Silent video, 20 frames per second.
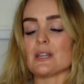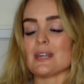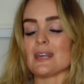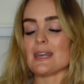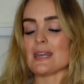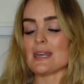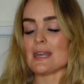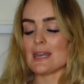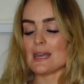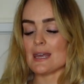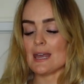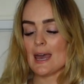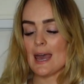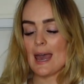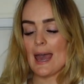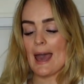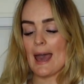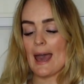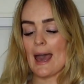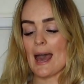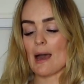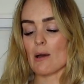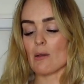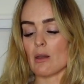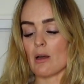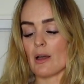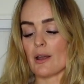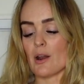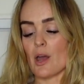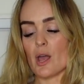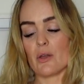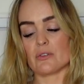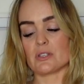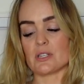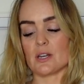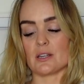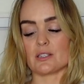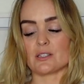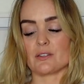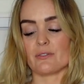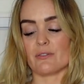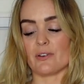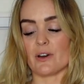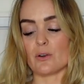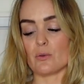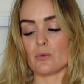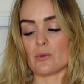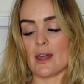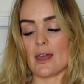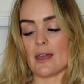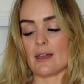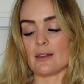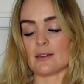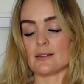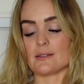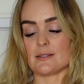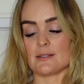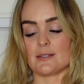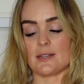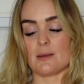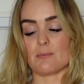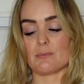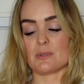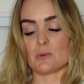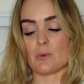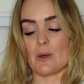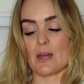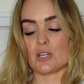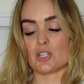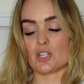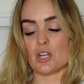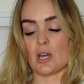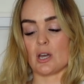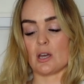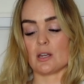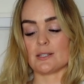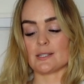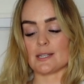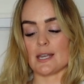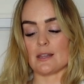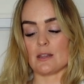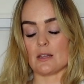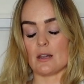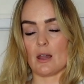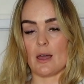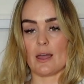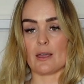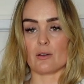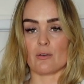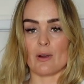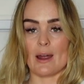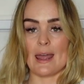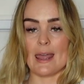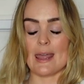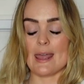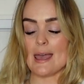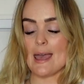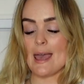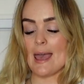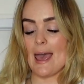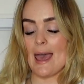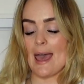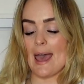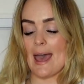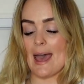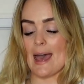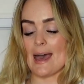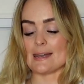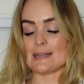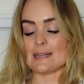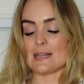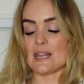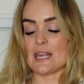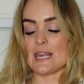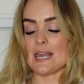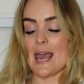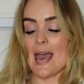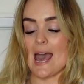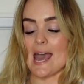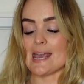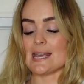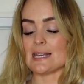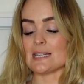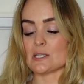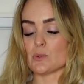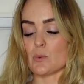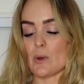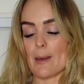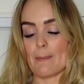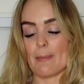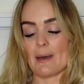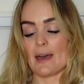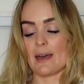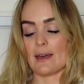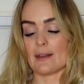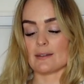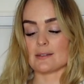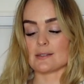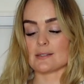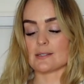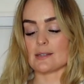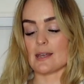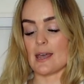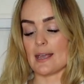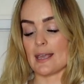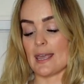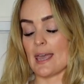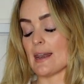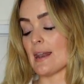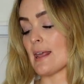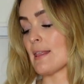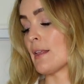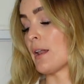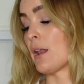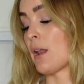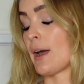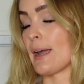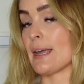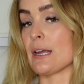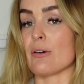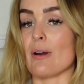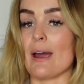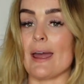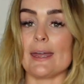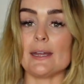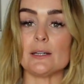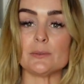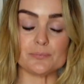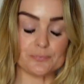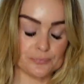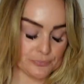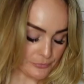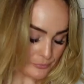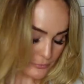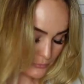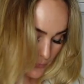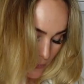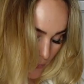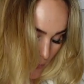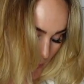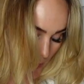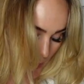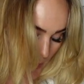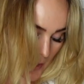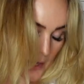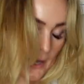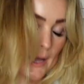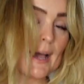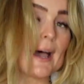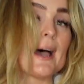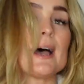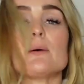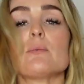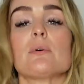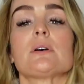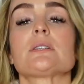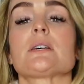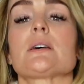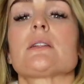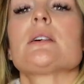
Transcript: the Outline Oversized Funnel Neck Zip Sweatshirt in the light grey and the A Sweatpants, again, in the light grey. So